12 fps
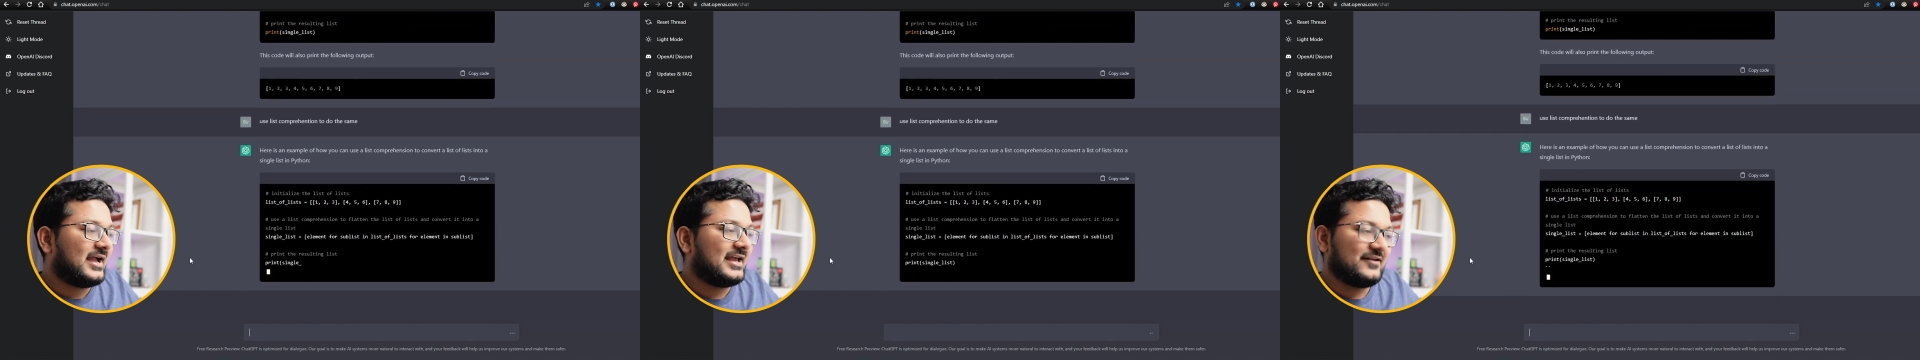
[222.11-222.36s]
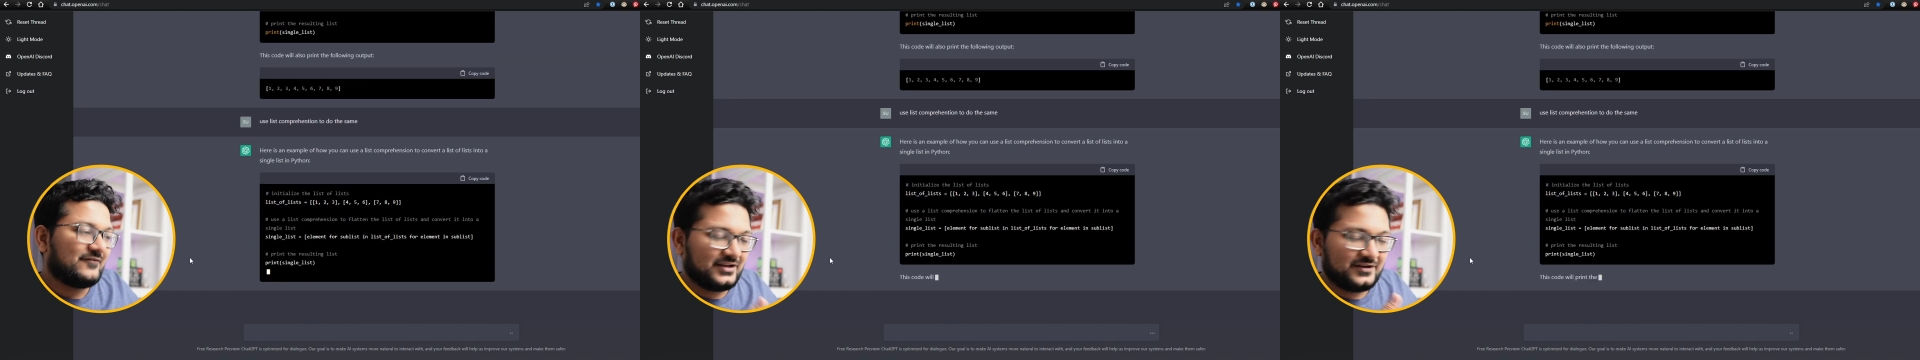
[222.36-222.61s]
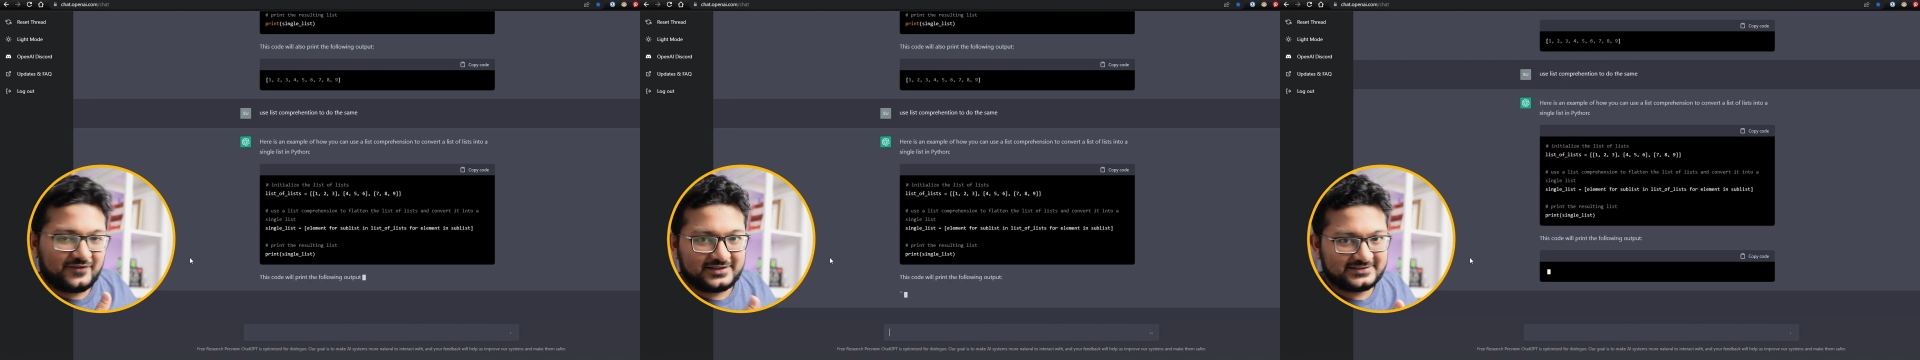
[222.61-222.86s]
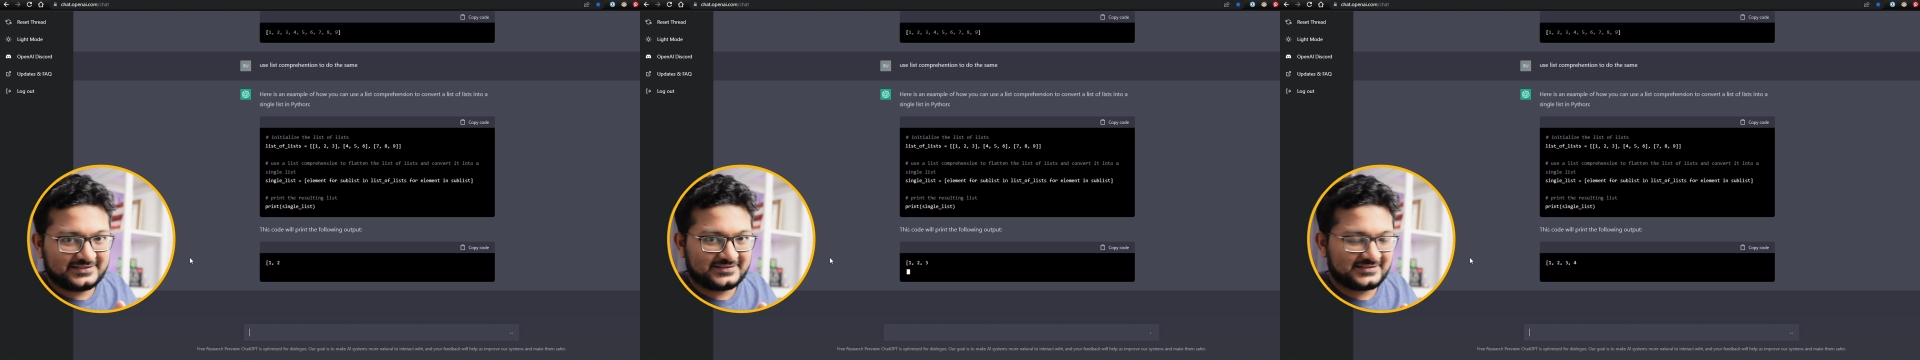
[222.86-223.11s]
And I
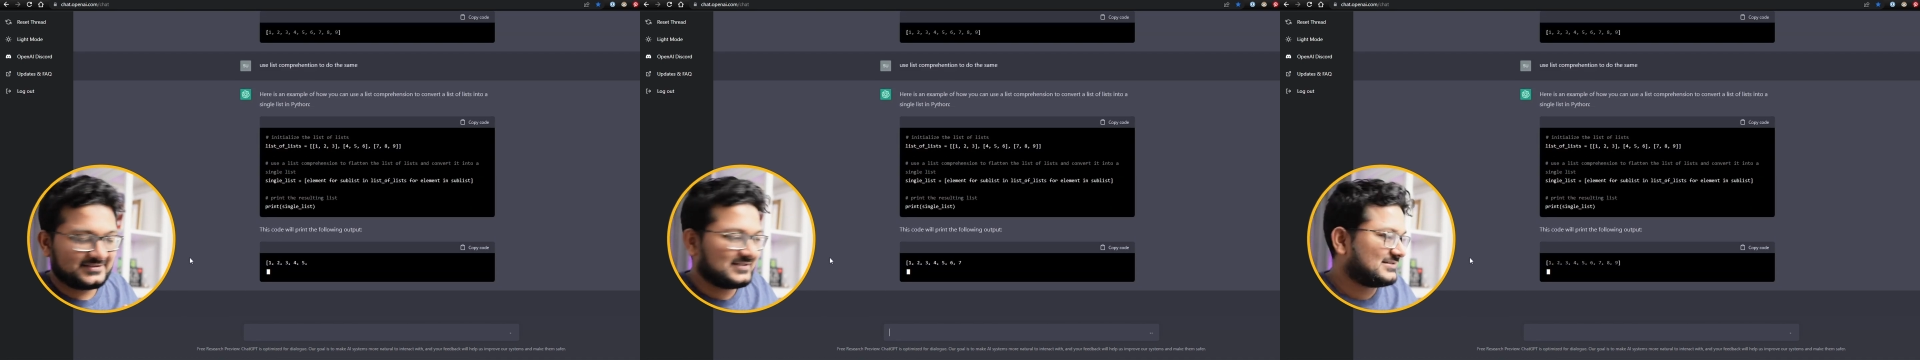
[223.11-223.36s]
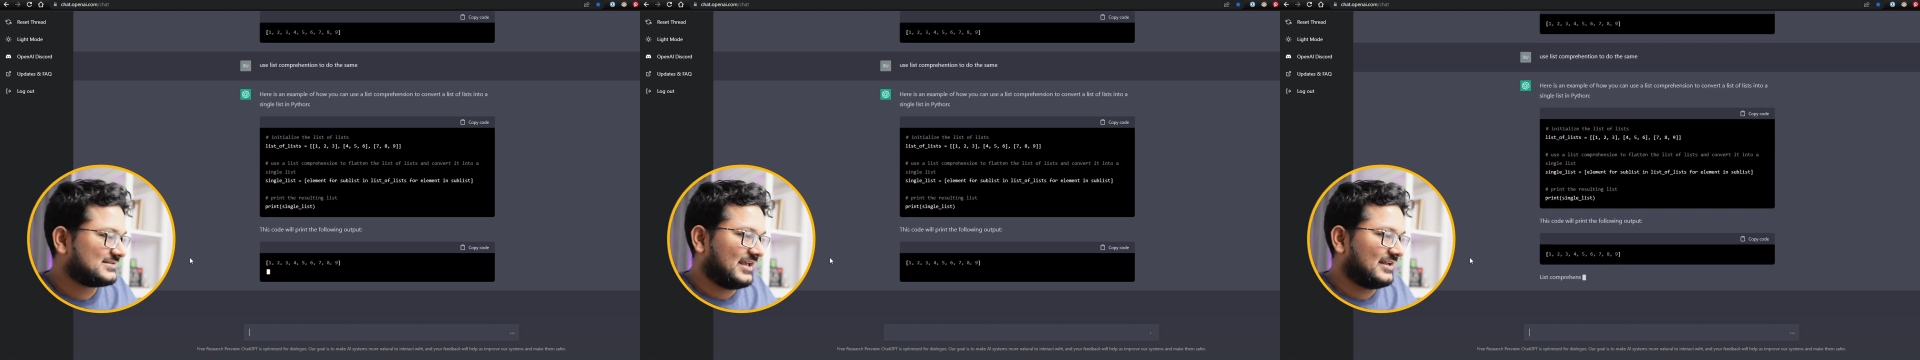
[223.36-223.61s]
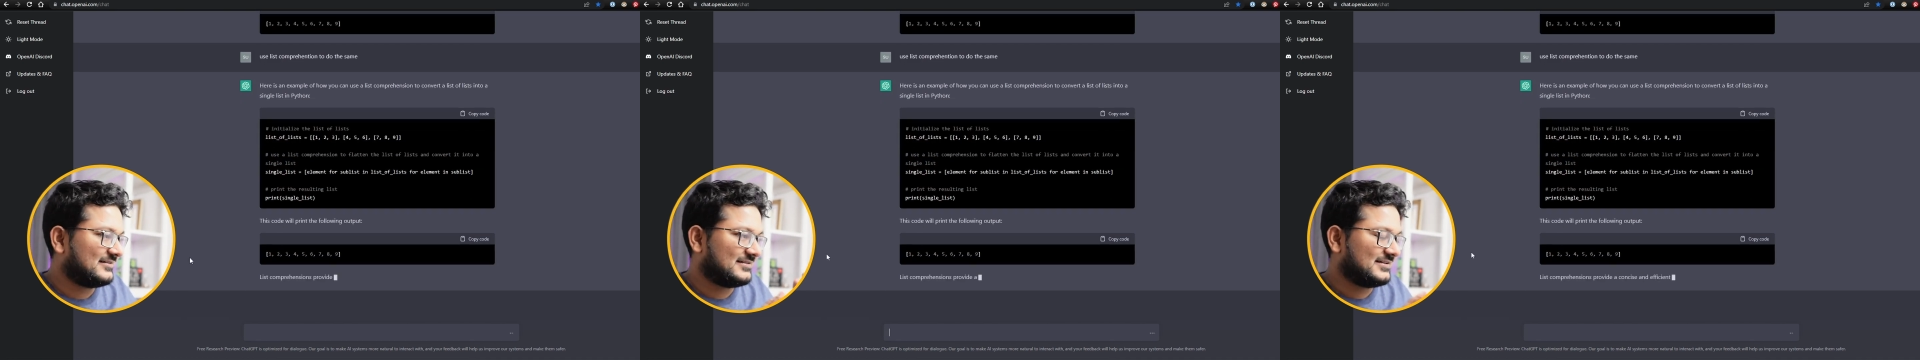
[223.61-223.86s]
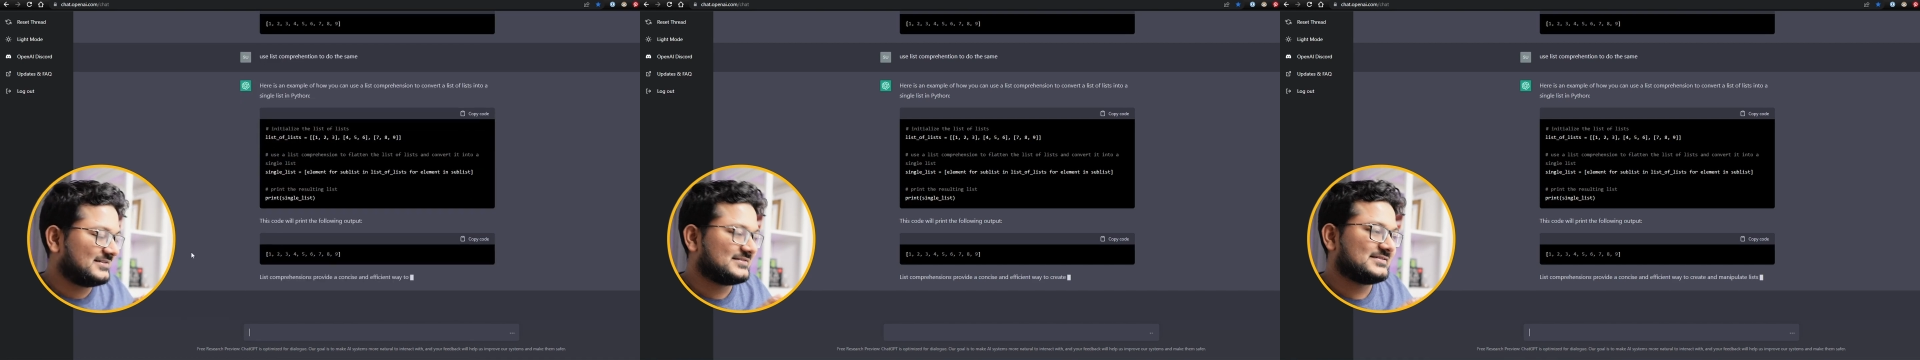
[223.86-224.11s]
verified these results, and
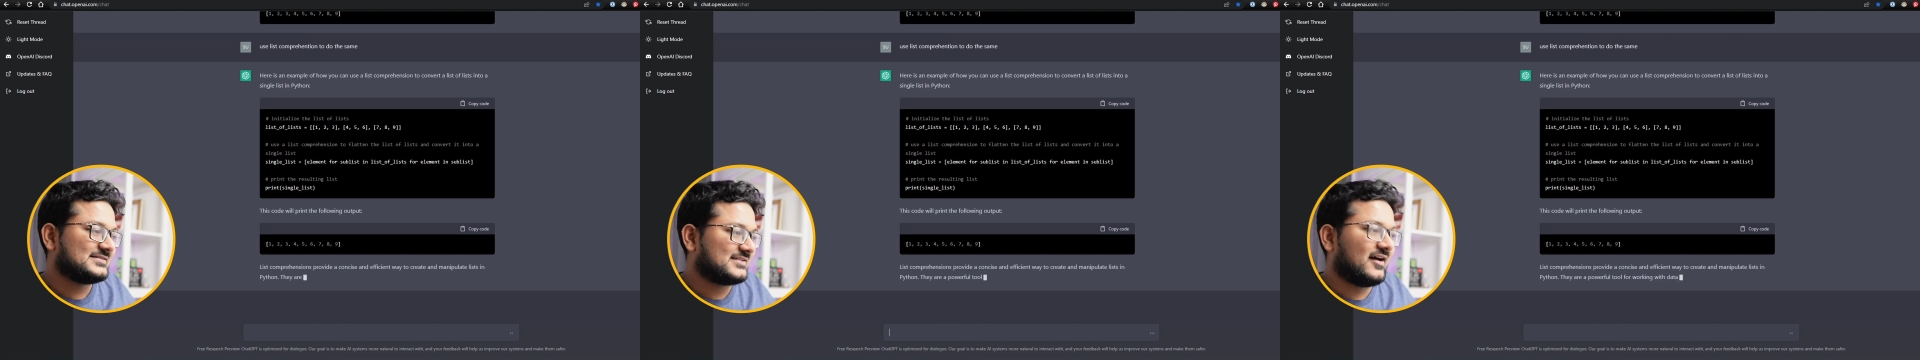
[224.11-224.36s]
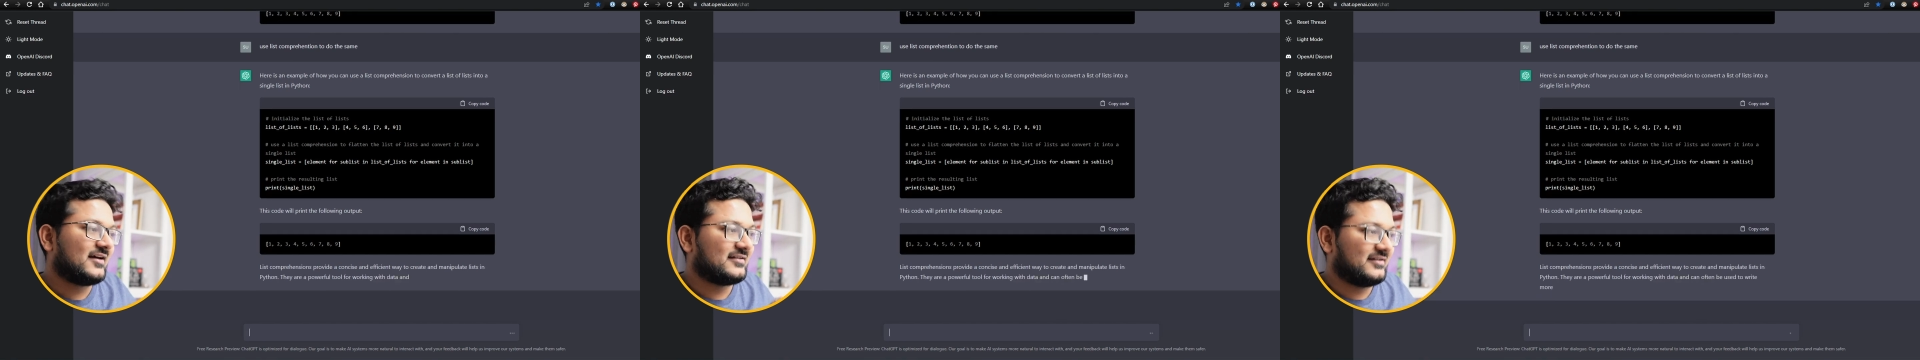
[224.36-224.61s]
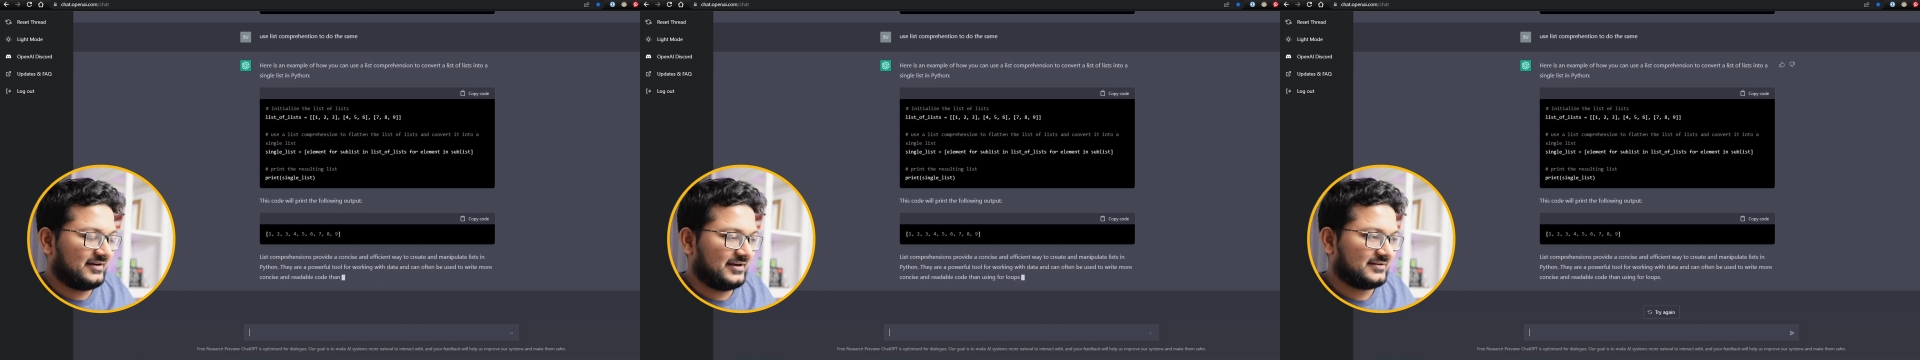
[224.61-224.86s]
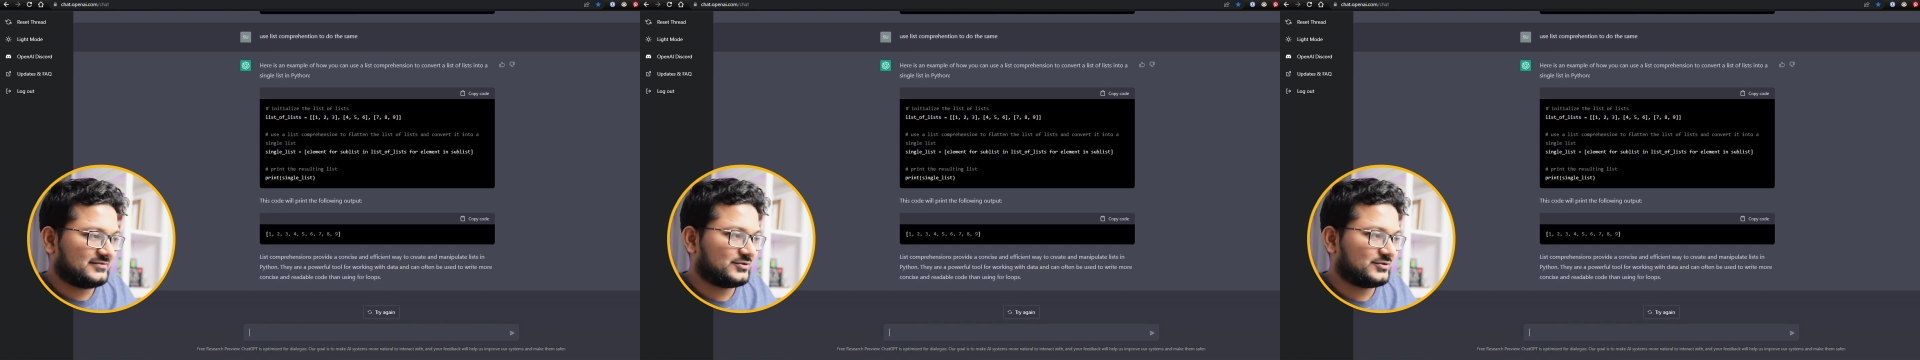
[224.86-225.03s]
the results are correct.